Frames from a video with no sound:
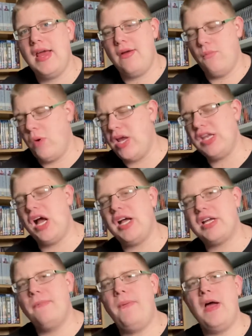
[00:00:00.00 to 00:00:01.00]
When I
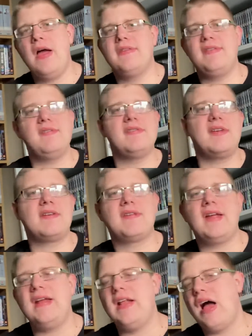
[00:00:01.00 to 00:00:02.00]
compare season
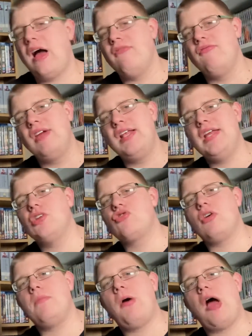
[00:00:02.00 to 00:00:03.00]
16, I really
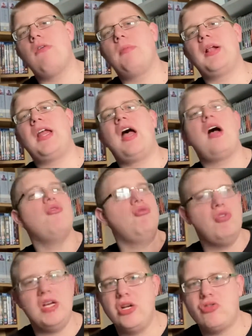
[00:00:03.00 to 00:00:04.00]
enjoy Pirate Planet. I
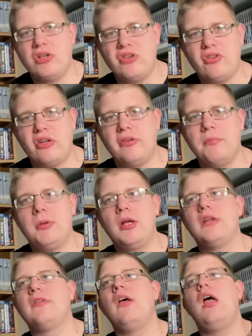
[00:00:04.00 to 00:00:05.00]
really enjoy the Stones of
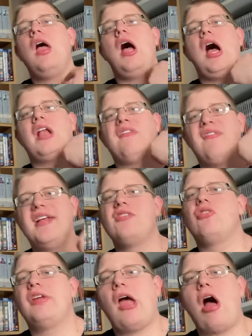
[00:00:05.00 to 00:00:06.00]
Blood. And I really
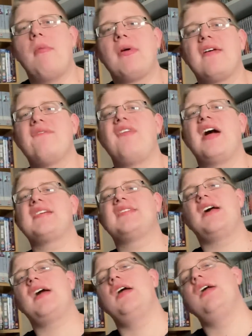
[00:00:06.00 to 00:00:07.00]
enjoy the Armageddon
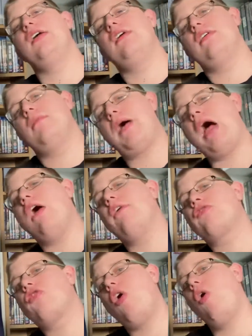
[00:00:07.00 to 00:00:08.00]
factor. Part
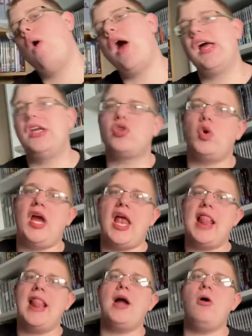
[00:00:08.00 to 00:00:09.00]
of Crawl, I enjoy a
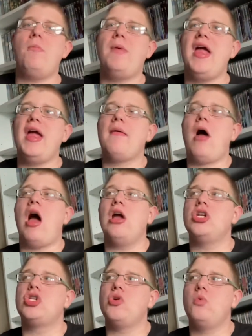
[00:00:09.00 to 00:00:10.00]
little bit. I
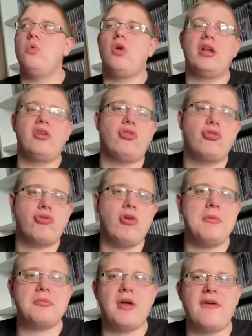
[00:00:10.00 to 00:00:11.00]
do like the
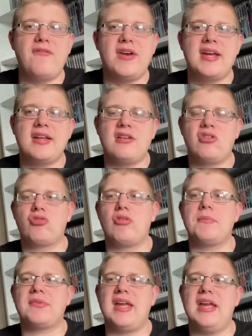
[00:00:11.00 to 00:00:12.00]
script. I think the
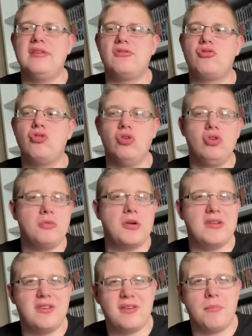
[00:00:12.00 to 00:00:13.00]
script is good
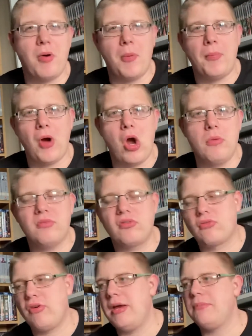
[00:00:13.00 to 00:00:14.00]
because it's a Bob Holmes
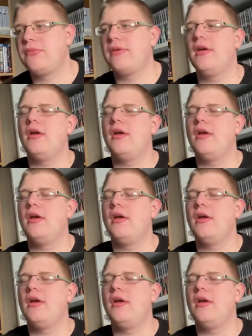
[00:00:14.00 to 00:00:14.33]
script.